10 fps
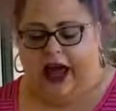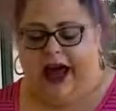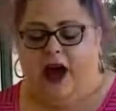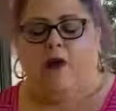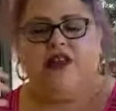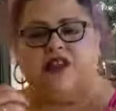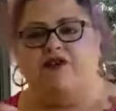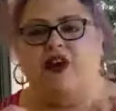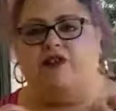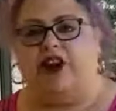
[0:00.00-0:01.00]
I always have
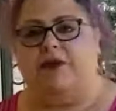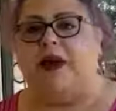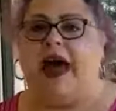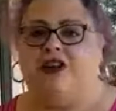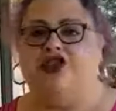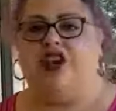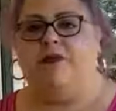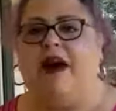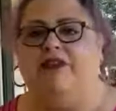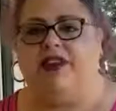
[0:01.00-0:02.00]
felt very passionate
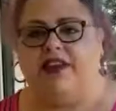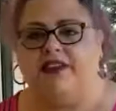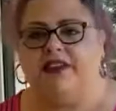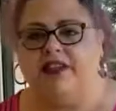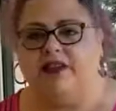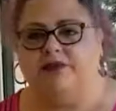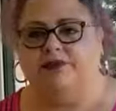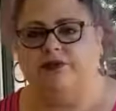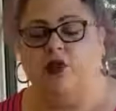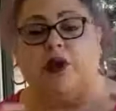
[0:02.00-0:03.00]
about this.
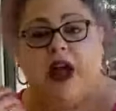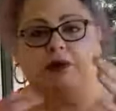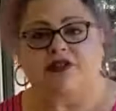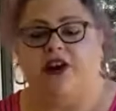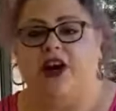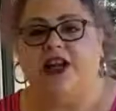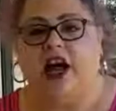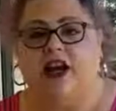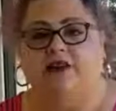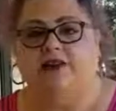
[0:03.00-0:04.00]
When I was very
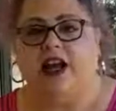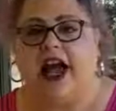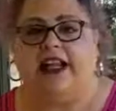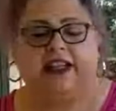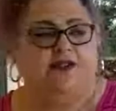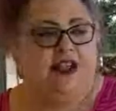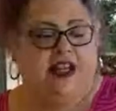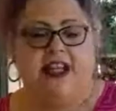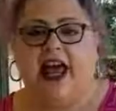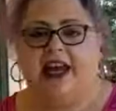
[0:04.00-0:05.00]
young, I lived
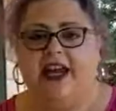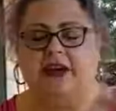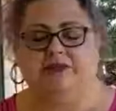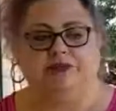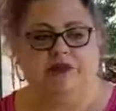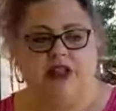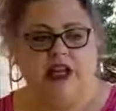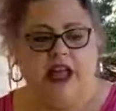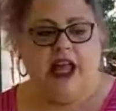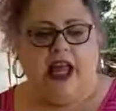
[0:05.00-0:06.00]
in Connecticut
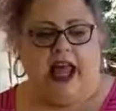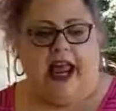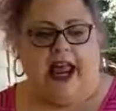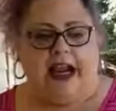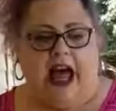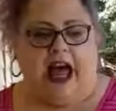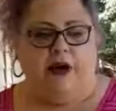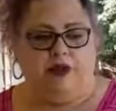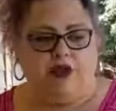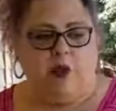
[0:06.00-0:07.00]
and I
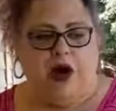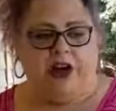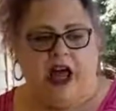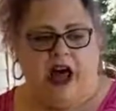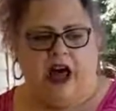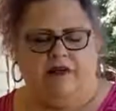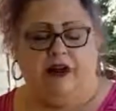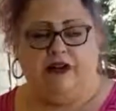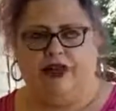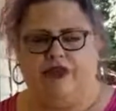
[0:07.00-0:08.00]
was one of
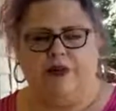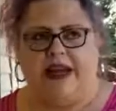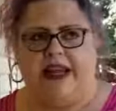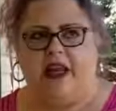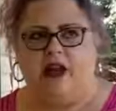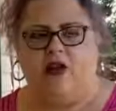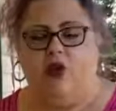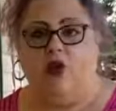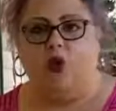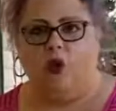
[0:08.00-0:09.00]
three
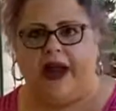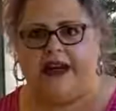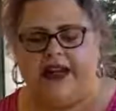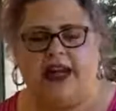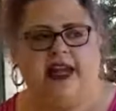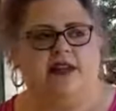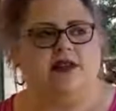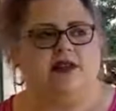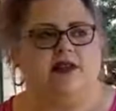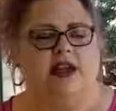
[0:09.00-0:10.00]
white
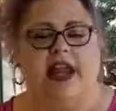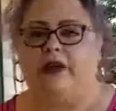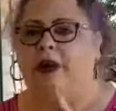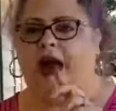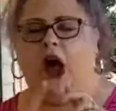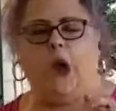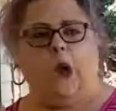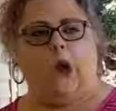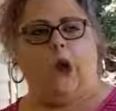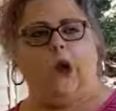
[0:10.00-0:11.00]
kids in my
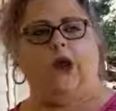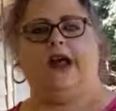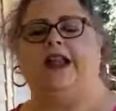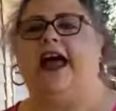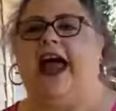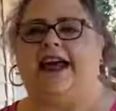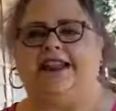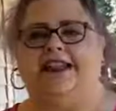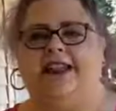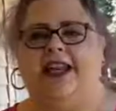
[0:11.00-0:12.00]
whole
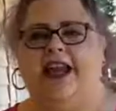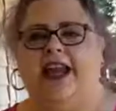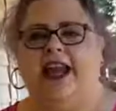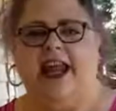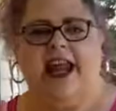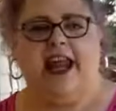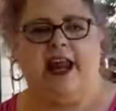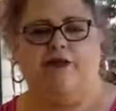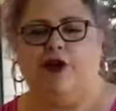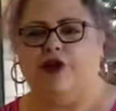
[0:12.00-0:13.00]
class
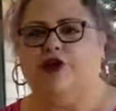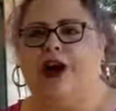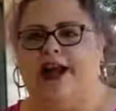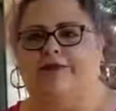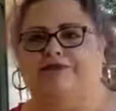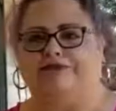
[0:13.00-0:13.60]
in first grade.